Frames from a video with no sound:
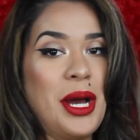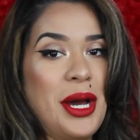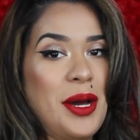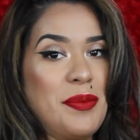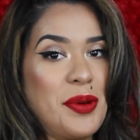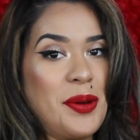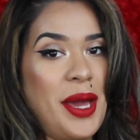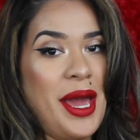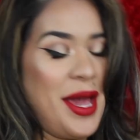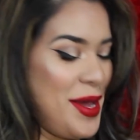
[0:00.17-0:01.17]
up,
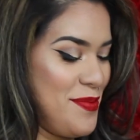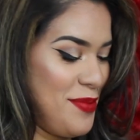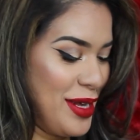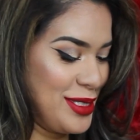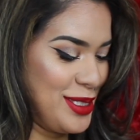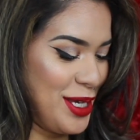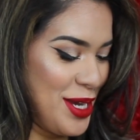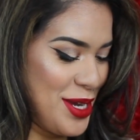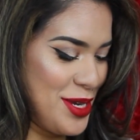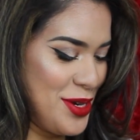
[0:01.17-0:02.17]
okay? My
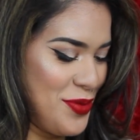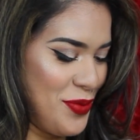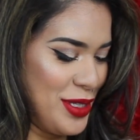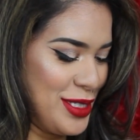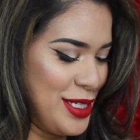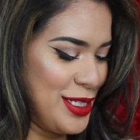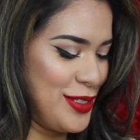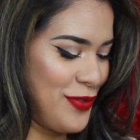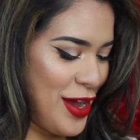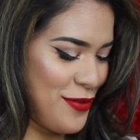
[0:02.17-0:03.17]
son wants
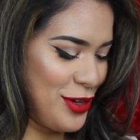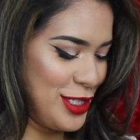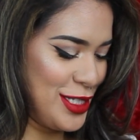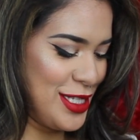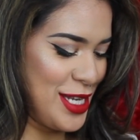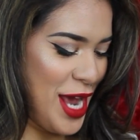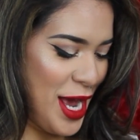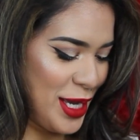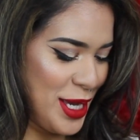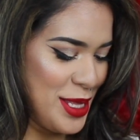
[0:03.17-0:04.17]
his favorite snack